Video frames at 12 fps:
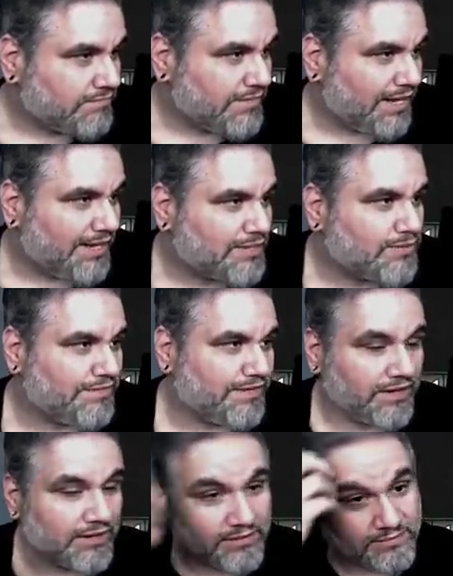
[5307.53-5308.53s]
Yeah, that's what I
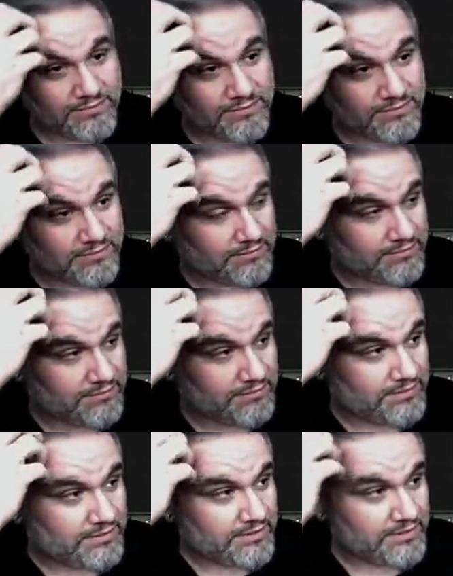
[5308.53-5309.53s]
figured.
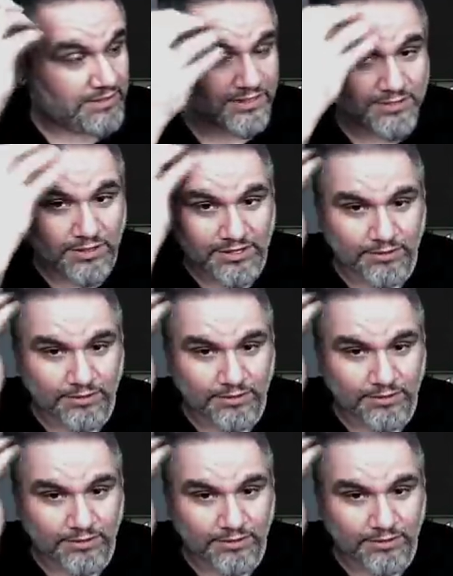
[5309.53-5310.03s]
Because